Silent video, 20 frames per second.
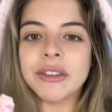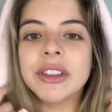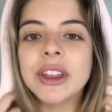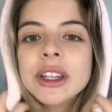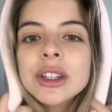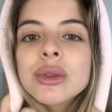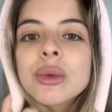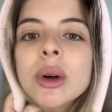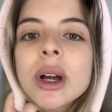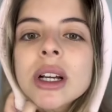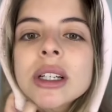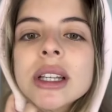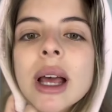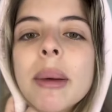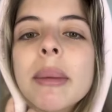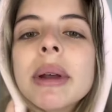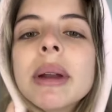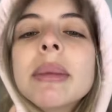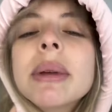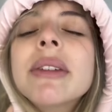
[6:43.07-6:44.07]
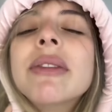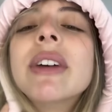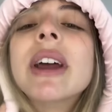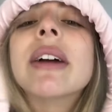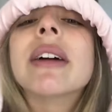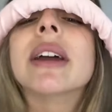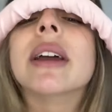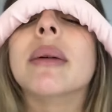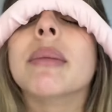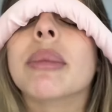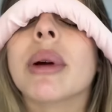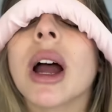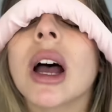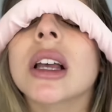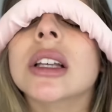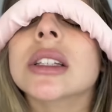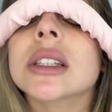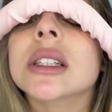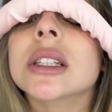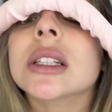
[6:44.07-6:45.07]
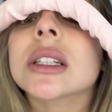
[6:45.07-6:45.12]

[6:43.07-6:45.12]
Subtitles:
this works, I'm gonna be very impressed.